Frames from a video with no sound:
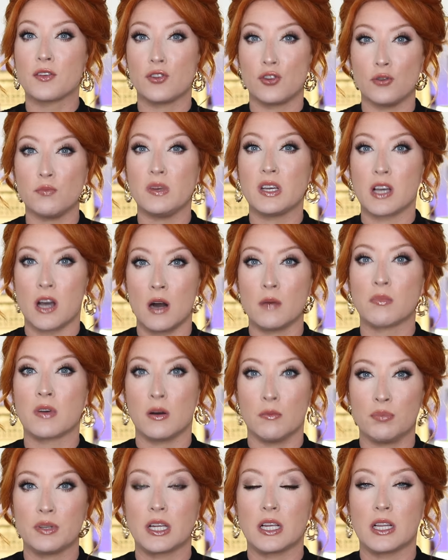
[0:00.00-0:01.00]
to become
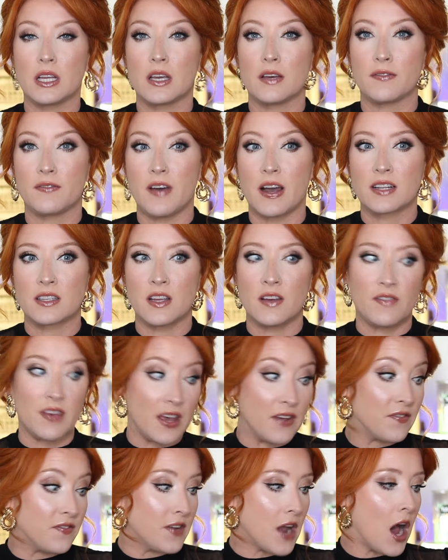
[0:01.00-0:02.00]
completely effective,
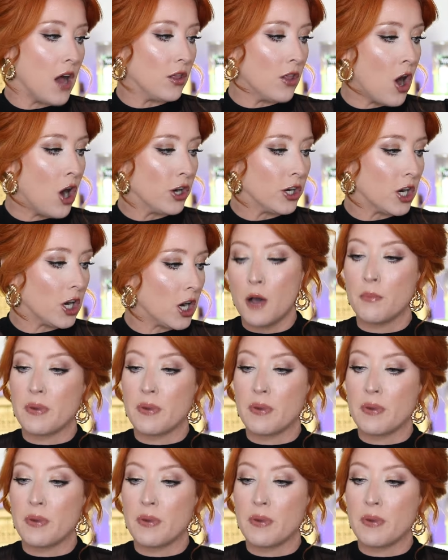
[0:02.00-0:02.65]
if not longer.